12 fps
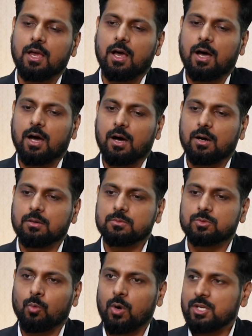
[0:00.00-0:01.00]
Uh,
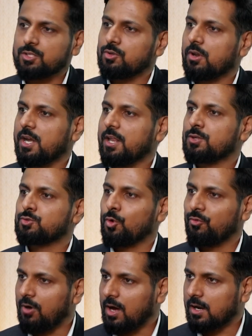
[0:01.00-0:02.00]
so what is your reading
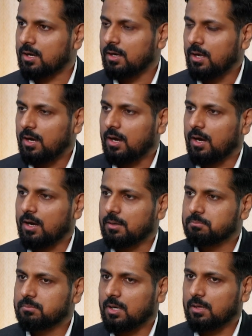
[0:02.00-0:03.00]
so far?
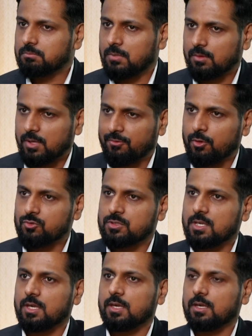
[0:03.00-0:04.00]
Uh, if you
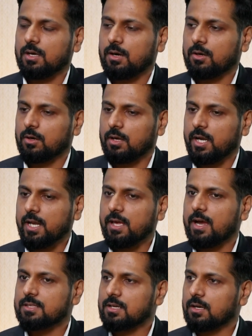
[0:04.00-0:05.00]
see uh,
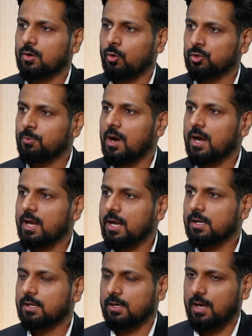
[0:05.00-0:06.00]
India as a growth
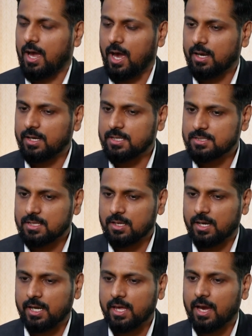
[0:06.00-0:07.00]
market and is
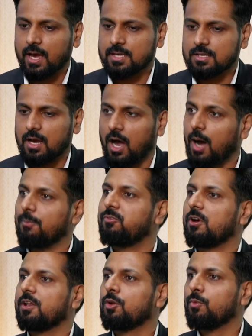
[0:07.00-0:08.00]
India as a hub
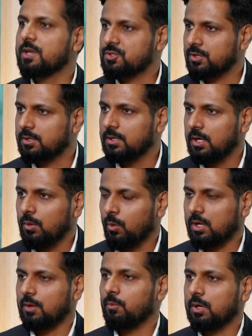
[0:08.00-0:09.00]
for innovation,
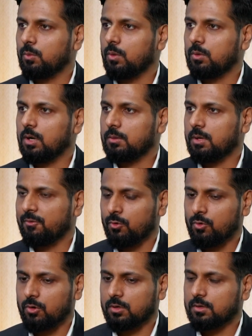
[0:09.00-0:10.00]
what, are, what uh, if you could